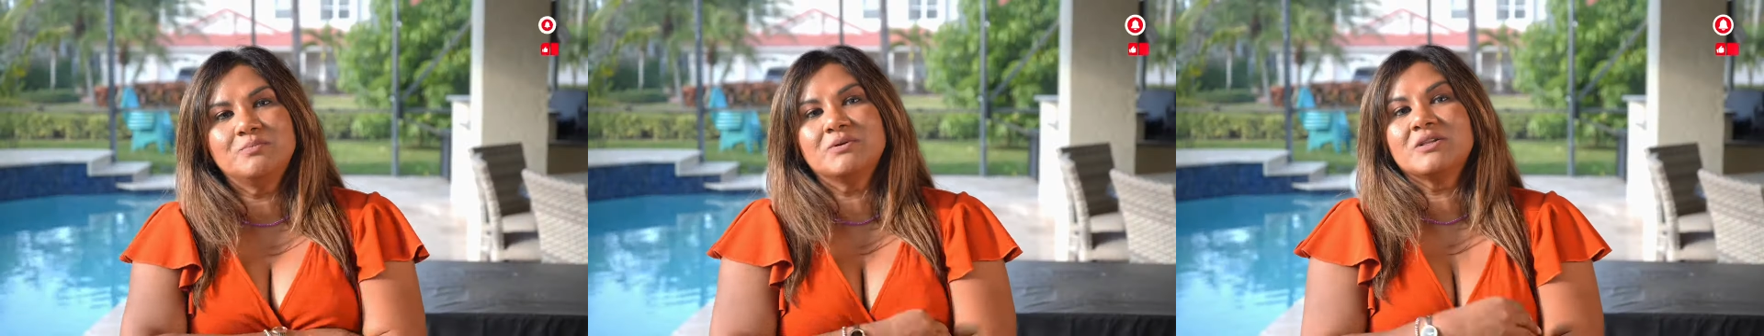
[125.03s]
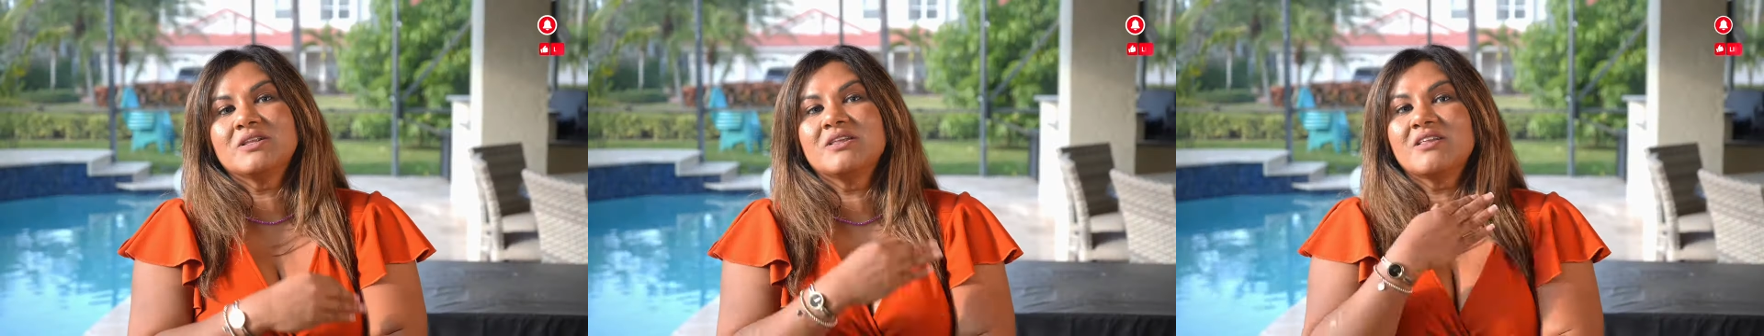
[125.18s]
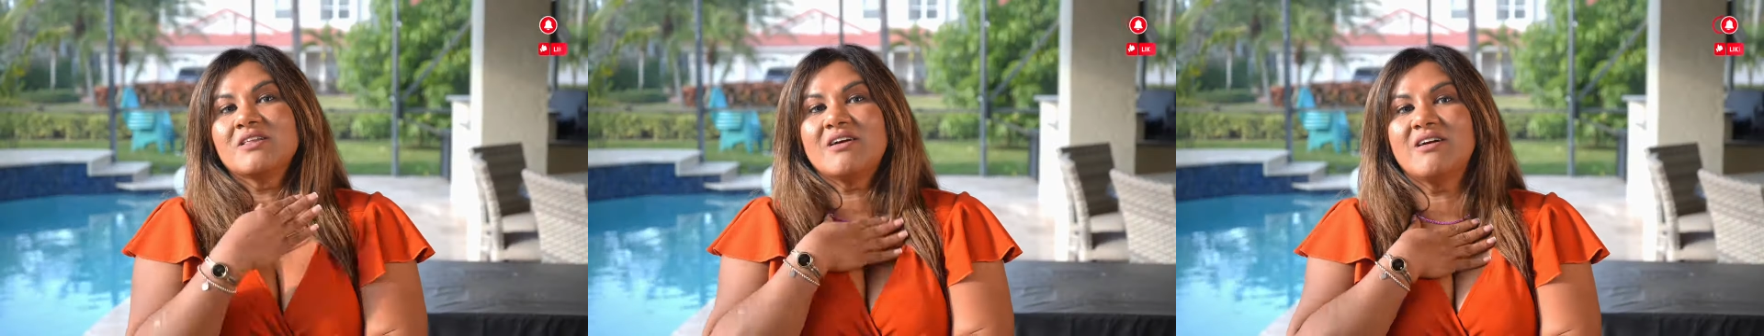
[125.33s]

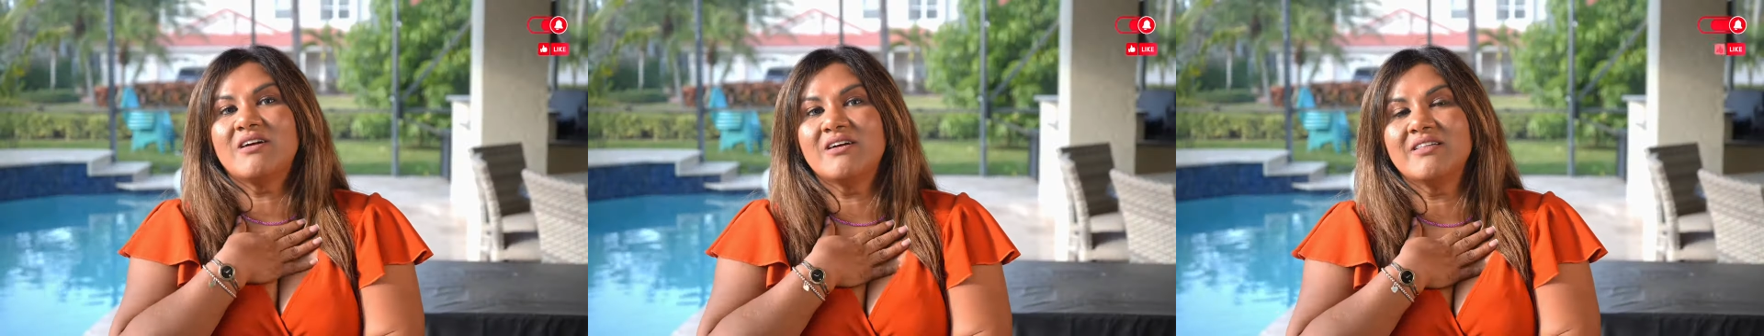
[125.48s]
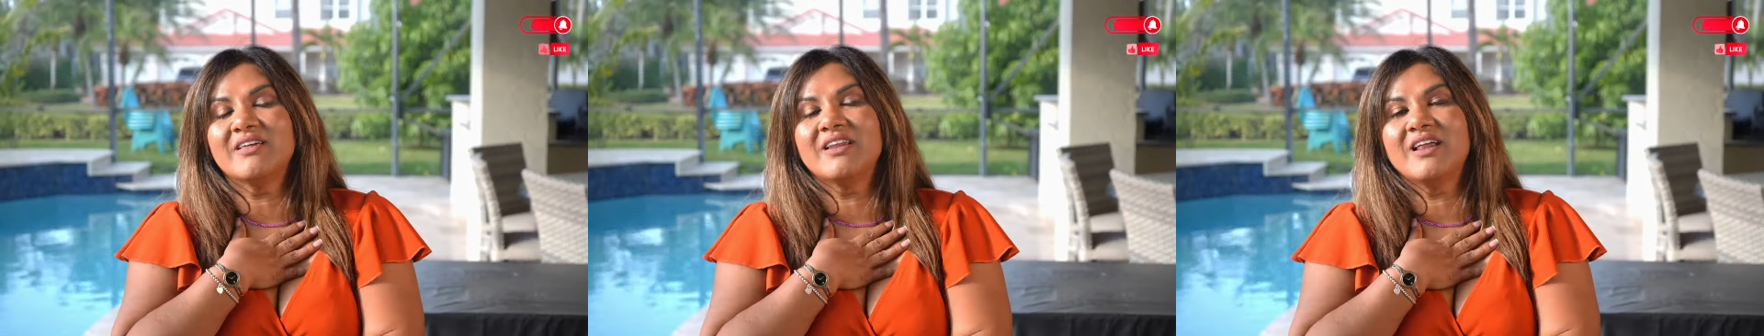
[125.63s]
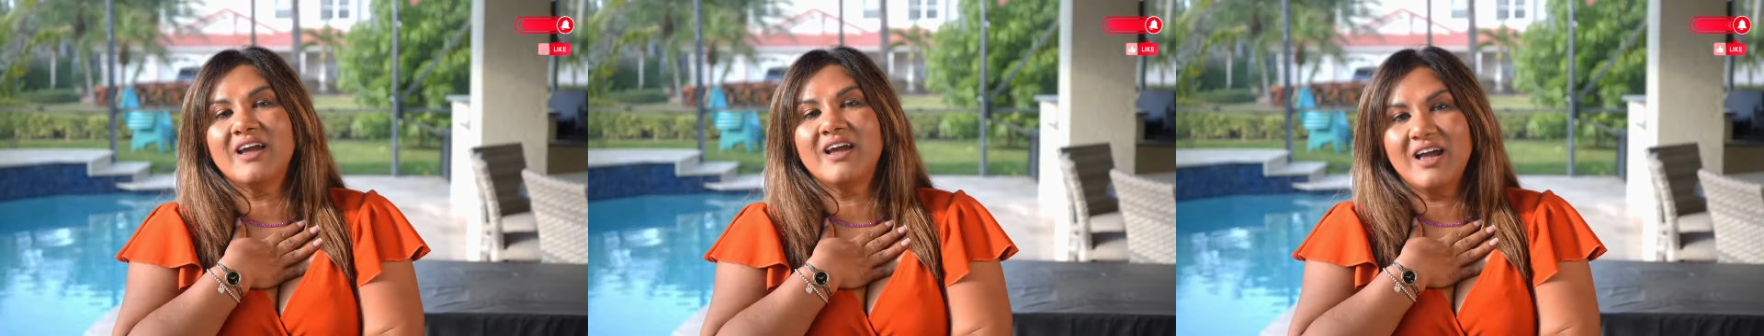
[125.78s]
cheaper than the
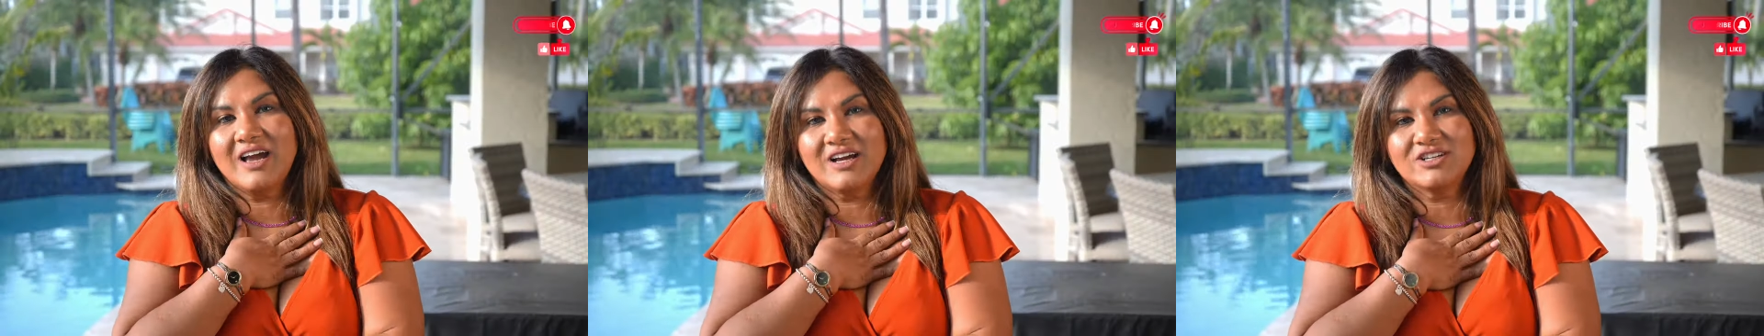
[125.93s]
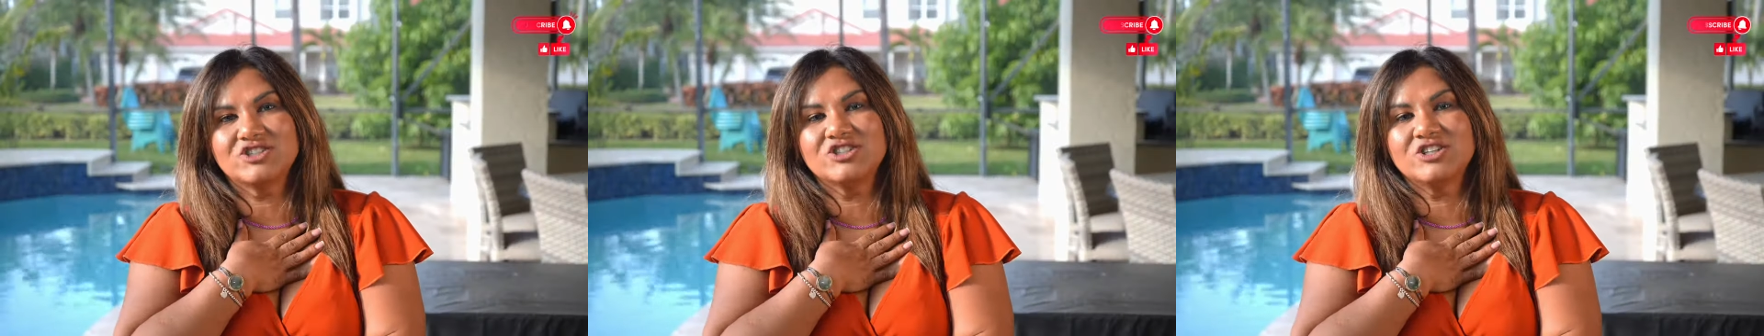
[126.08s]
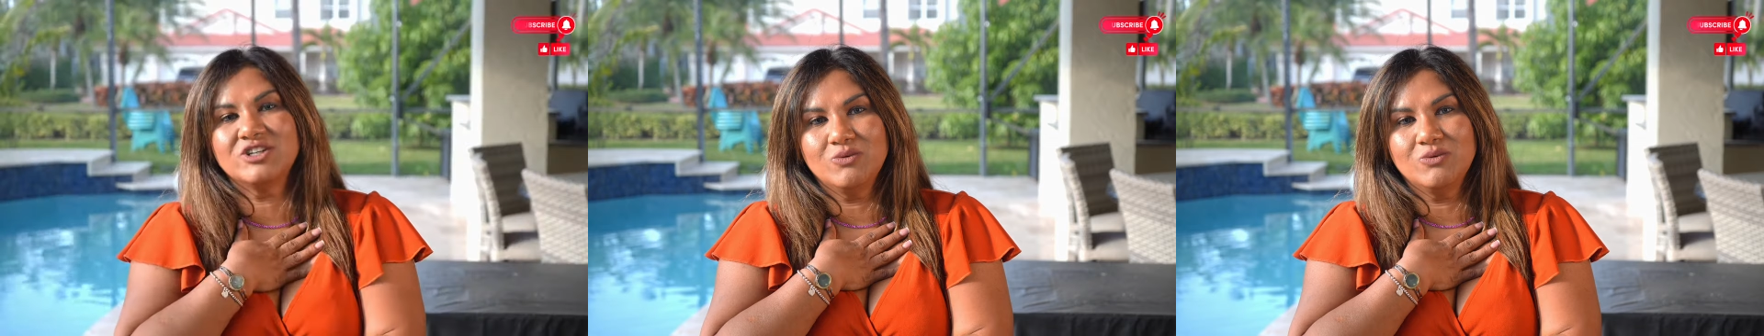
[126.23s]
car that I
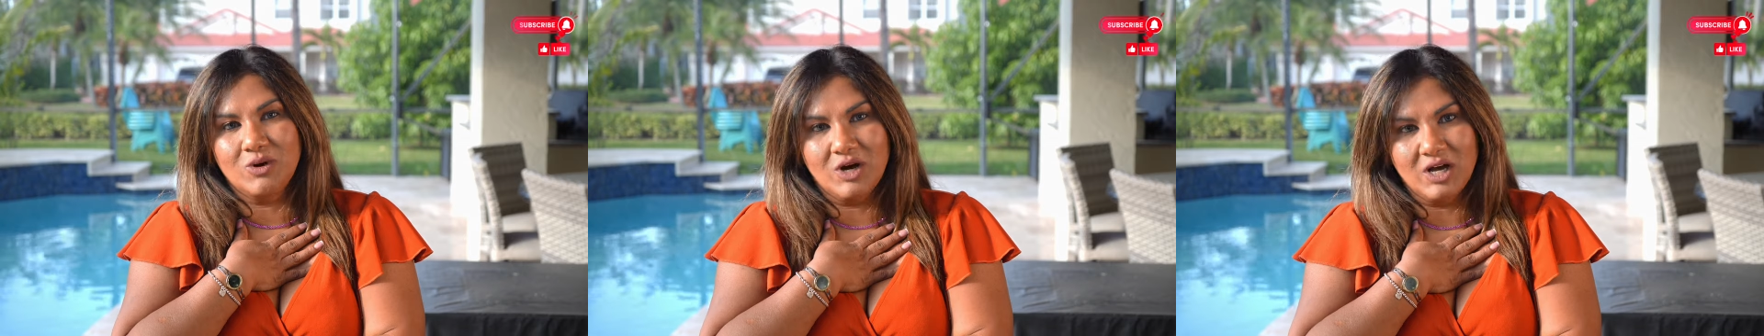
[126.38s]
actually